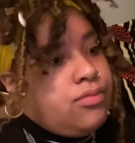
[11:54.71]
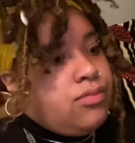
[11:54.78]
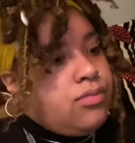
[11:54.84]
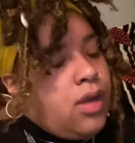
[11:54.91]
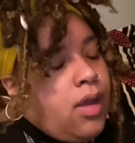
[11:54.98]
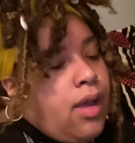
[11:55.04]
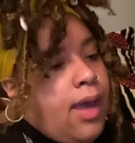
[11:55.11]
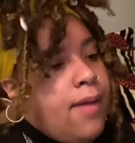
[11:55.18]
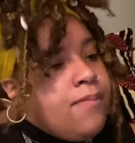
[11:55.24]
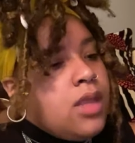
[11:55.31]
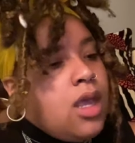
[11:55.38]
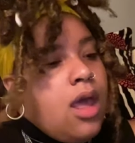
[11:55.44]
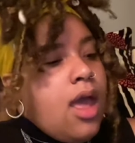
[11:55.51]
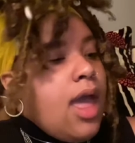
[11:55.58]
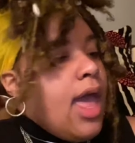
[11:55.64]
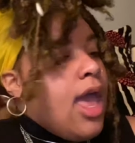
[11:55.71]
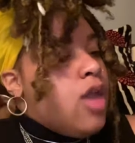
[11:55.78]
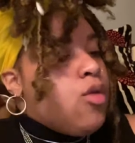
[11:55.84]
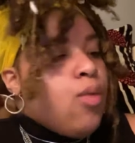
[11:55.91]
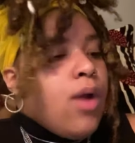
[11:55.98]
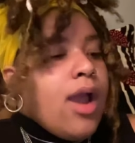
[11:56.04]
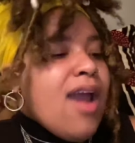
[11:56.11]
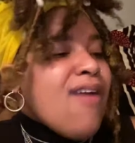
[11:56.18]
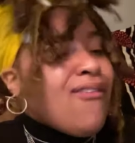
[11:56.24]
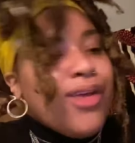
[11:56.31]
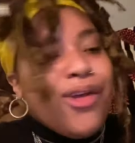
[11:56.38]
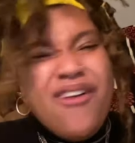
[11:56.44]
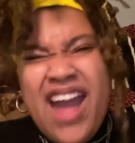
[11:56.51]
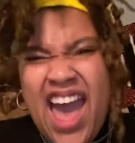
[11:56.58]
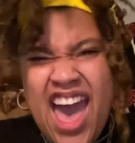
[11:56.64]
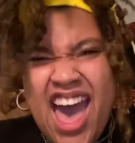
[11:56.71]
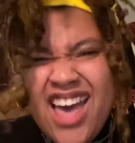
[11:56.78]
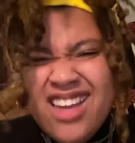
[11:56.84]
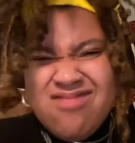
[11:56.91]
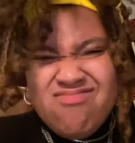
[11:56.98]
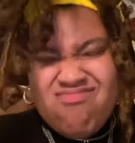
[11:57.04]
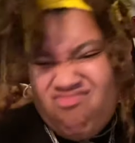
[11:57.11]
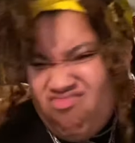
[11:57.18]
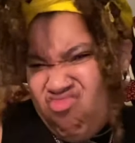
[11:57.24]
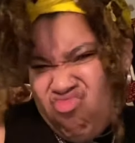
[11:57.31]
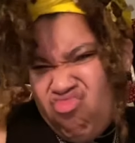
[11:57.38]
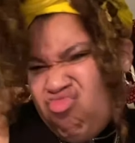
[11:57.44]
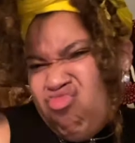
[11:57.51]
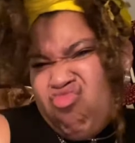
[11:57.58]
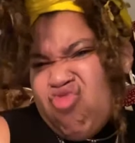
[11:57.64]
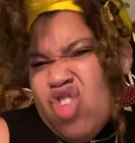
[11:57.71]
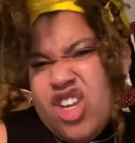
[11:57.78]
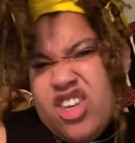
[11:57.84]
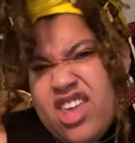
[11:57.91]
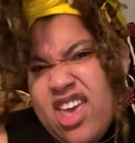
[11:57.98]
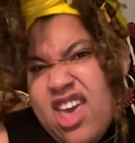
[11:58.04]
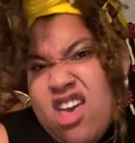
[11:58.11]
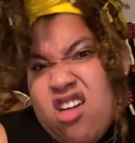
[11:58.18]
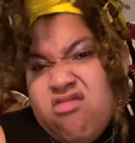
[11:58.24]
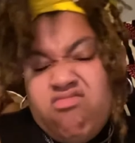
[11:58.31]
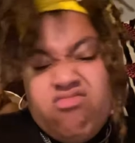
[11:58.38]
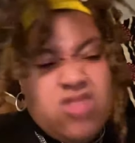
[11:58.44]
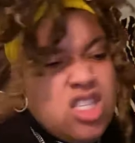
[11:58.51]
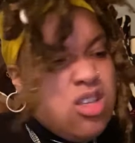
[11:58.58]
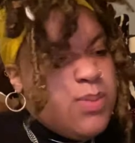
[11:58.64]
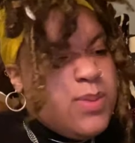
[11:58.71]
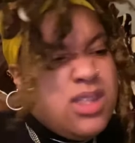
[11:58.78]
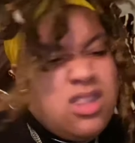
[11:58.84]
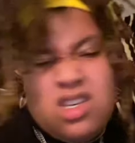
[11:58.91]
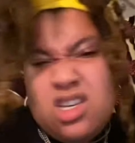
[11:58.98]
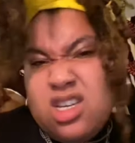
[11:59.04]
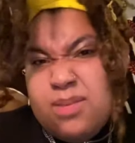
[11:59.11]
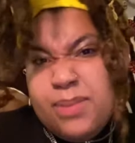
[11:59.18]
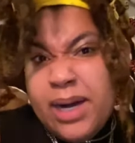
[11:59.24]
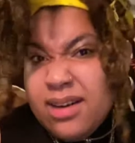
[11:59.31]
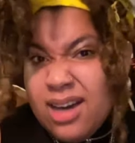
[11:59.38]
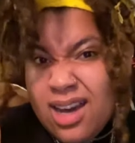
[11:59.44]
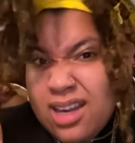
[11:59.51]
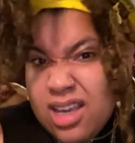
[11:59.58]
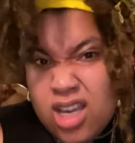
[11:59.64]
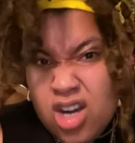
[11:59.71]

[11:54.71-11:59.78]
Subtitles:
Okay? And wherever you're at right now and you've been thinking about cutting it